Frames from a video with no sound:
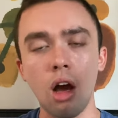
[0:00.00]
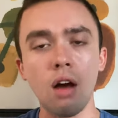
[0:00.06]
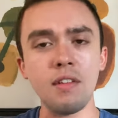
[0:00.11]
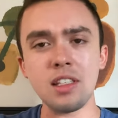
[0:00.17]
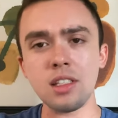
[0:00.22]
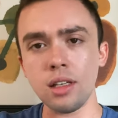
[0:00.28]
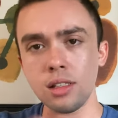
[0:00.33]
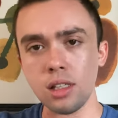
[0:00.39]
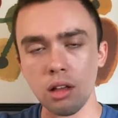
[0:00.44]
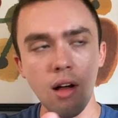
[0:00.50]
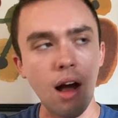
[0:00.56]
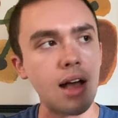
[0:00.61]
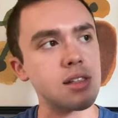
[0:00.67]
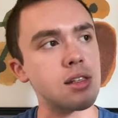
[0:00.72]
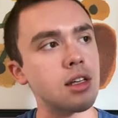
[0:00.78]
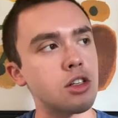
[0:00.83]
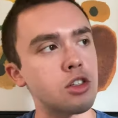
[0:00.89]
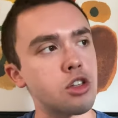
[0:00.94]
Obviously, it's a
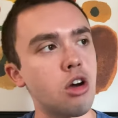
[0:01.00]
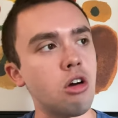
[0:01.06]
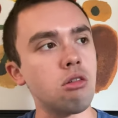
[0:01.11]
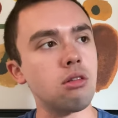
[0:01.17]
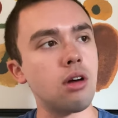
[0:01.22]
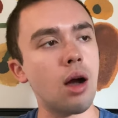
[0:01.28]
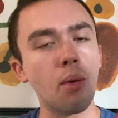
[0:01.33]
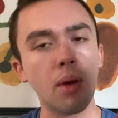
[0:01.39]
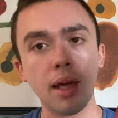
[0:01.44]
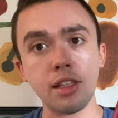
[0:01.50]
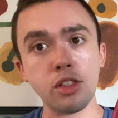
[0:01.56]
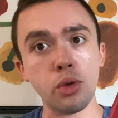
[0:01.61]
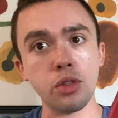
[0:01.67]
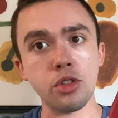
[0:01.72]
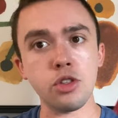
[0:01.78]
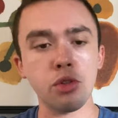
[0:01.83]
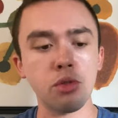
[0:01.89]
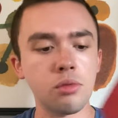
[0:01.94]
classic, so I want to get to
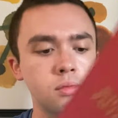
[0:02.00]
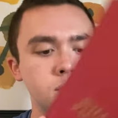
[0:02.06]
it soon.